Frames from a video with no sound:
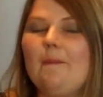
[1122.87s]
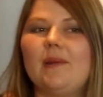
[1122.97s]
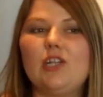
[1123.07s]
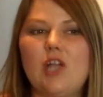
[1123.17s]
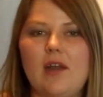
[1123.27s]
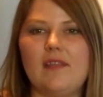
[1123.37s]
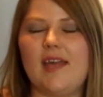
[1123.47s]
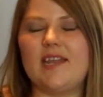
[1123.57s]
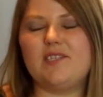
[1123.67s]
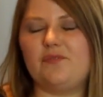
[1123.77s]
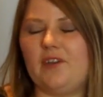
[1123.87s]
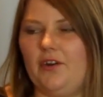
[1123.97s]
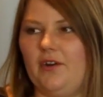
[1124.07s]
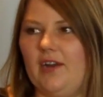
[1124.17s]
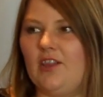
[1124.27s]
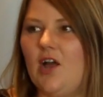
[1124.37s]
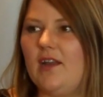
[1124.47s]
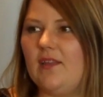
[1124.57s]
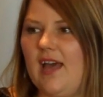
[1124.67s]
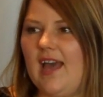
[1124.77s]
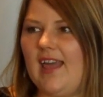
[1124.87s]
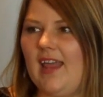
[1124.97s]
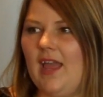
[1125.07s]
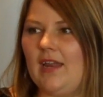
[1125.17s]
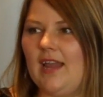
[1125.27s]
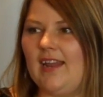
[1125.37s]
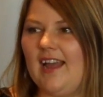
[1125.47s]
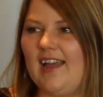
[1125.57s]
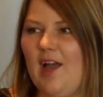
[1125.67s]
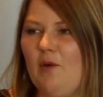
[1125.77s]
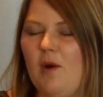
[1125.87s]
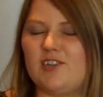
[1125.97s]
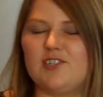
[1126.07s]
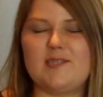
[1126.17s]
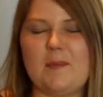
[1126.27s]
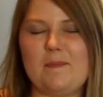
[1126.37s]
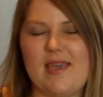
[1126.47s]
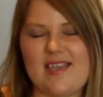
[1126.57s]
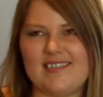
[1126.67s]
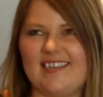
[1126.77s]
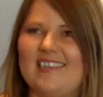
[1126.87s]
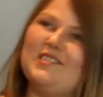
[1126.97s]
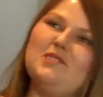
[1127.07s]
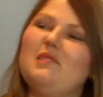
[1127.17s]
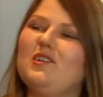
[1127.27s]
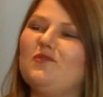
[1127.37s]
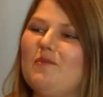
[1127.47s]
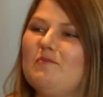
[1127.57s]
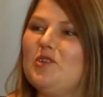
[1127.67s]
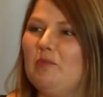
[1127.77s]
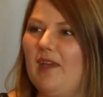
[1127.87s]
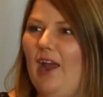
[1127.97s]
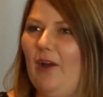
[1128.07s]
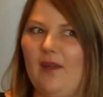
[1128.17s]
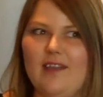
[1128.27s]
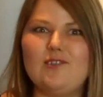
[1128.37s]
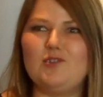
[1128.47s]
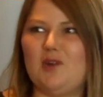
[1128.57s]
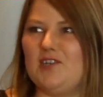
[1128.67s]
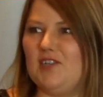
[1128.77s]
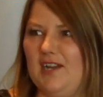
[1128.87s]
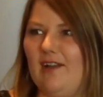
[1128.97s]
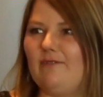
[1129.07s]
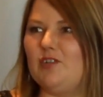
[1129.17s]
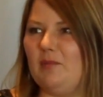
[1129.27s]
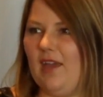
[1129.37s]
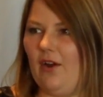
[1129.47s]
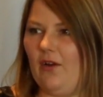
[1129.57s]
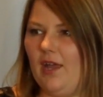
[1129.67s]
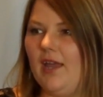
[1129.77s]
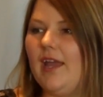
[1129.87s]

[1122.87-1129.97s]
But a lot of that is fear. A lot of that, and I watched this amazing speech from Jim Carrey, strangely enough, Jim Carrey.